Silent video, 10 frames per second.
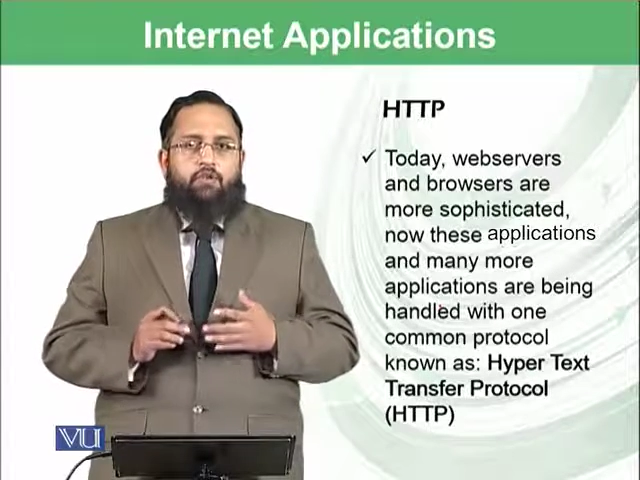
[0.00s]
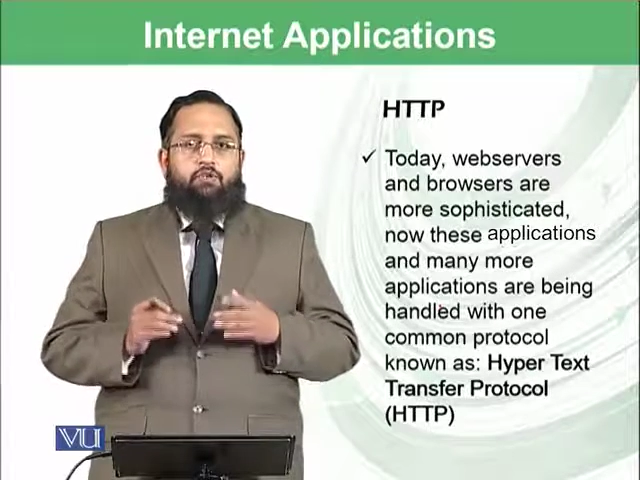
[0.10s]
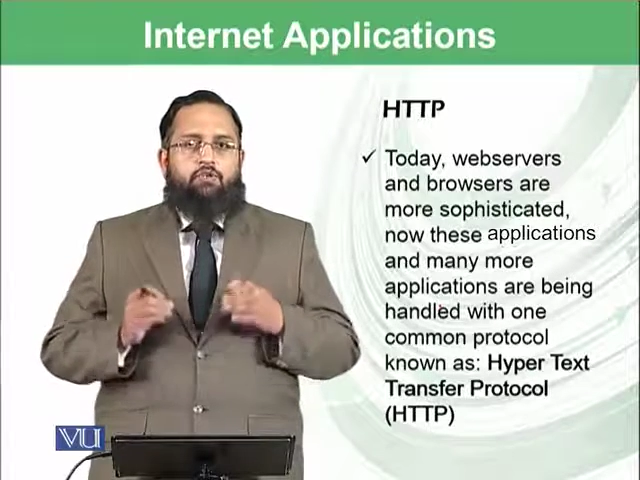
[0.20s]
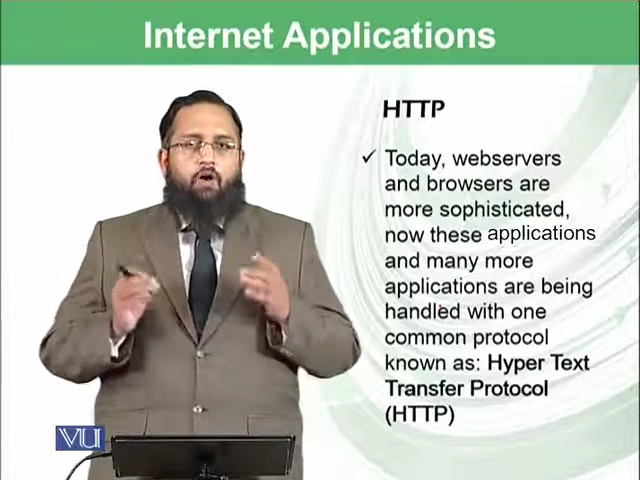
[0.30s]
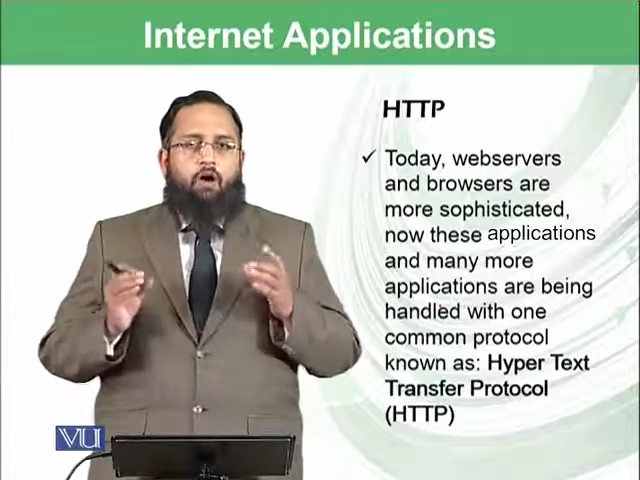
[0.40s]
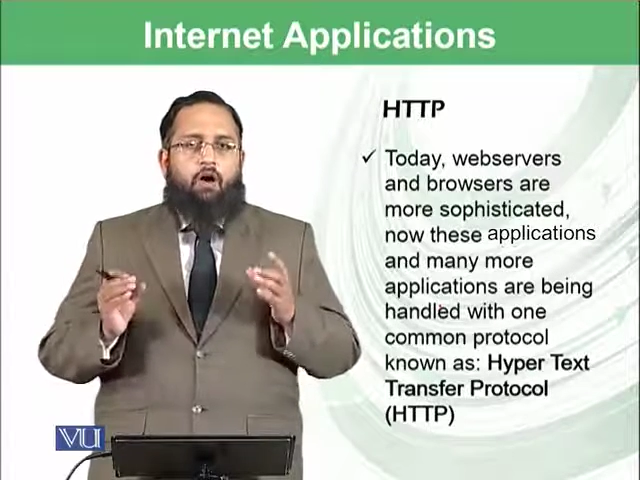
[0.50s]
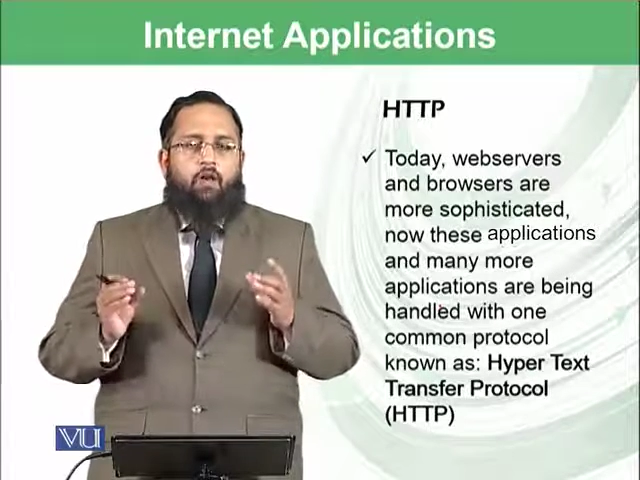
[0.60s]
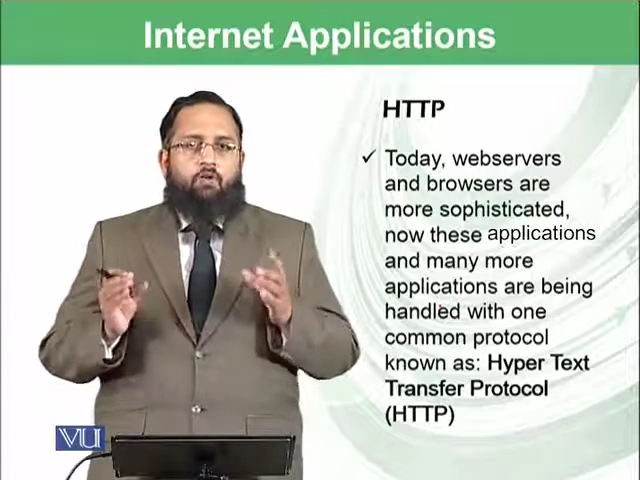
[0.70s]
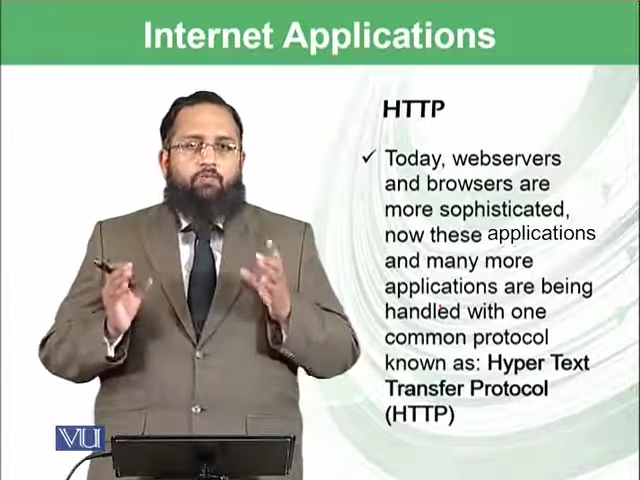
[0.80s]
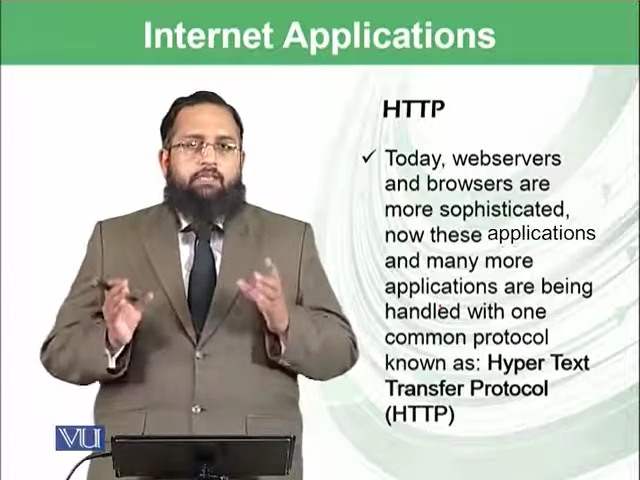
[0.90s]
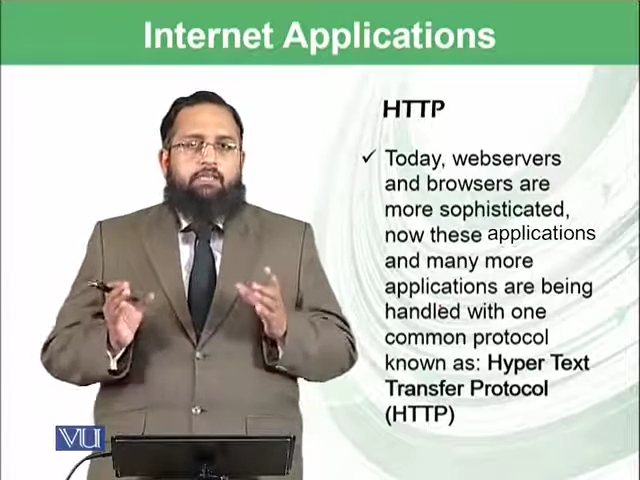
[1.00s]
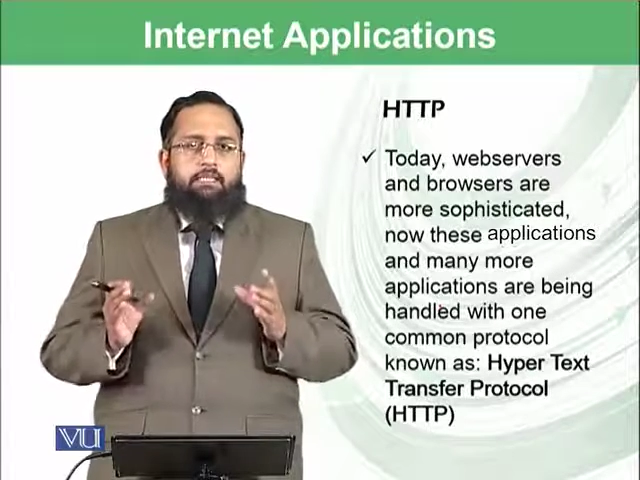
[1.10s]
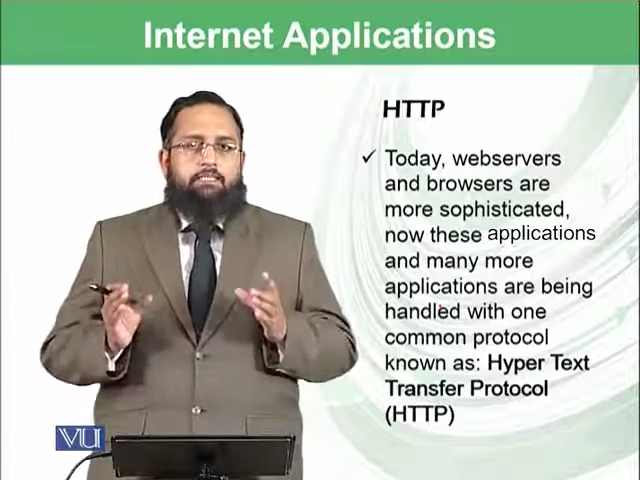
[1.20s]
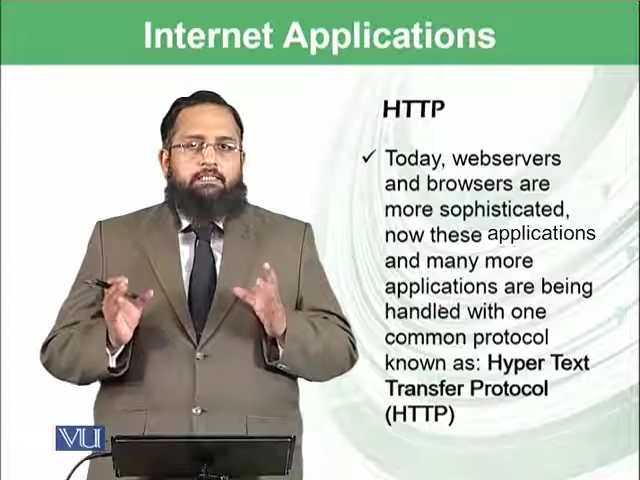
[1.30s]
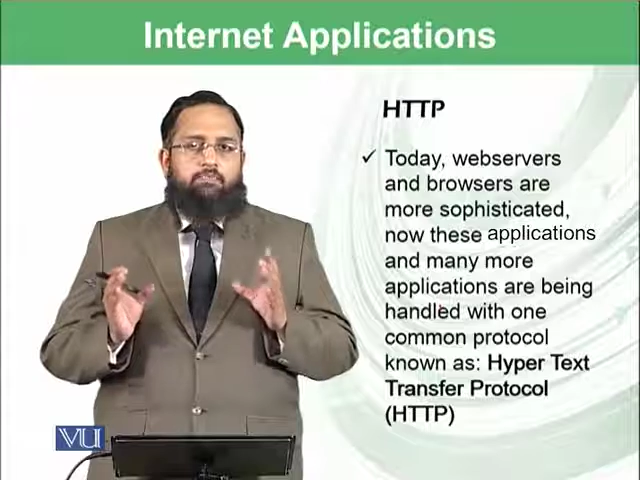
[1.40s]
So all of
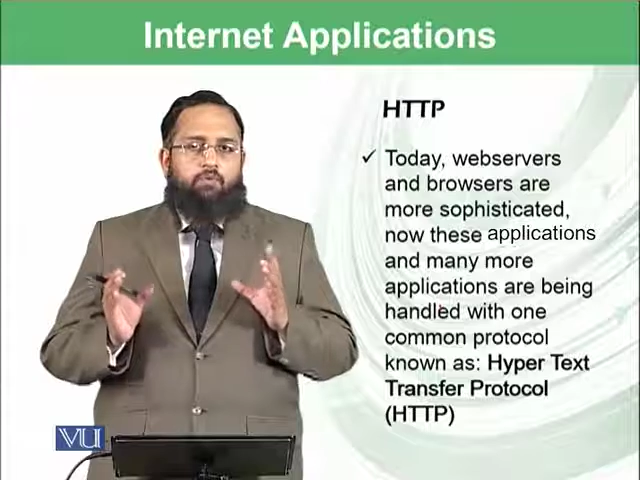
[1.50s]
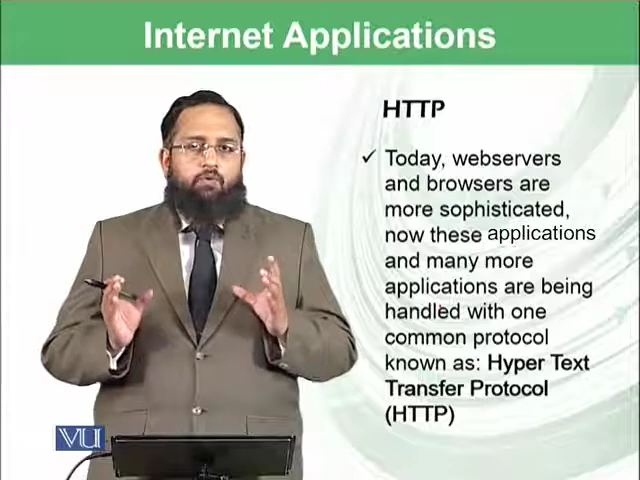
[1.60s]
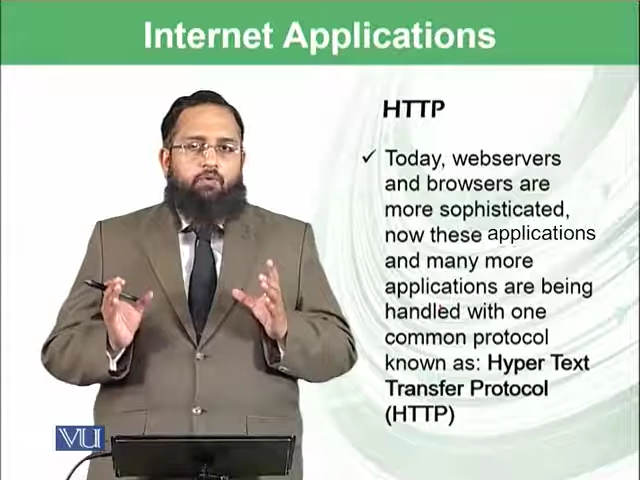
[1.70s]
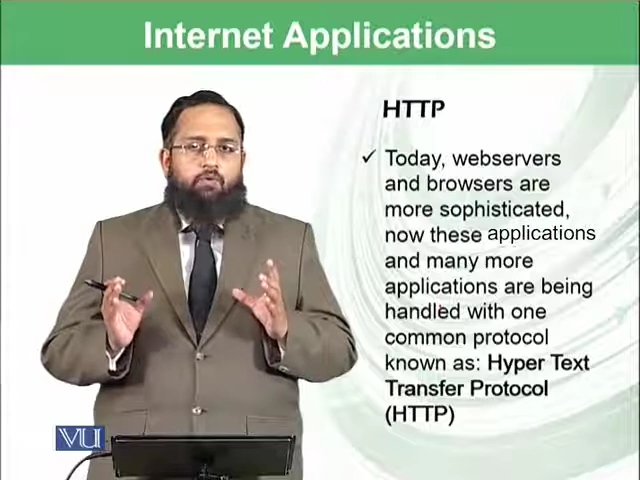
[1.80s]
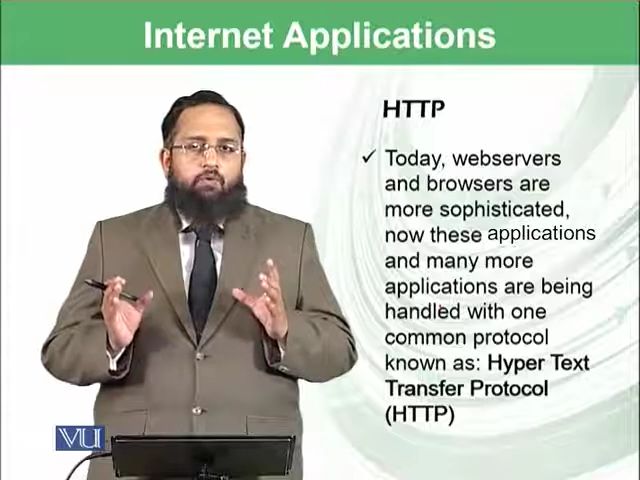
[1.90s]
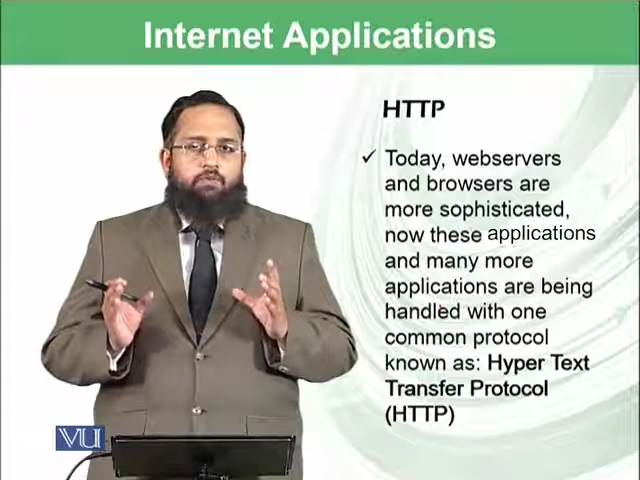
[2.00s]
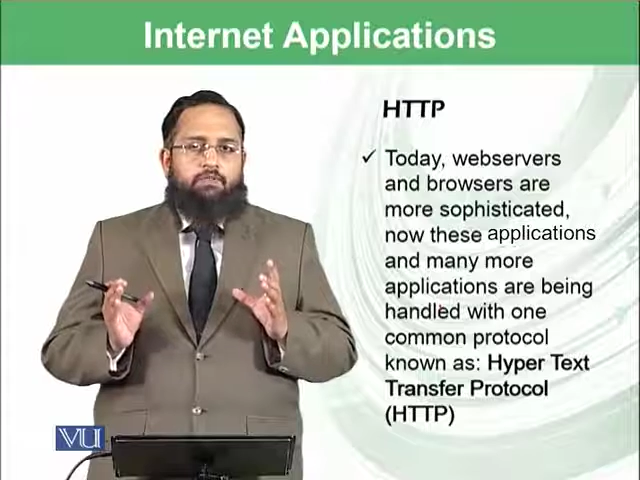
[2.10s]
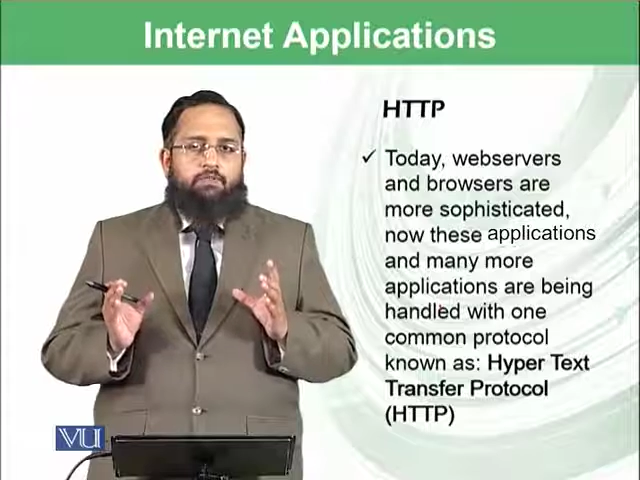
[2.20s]
these protocols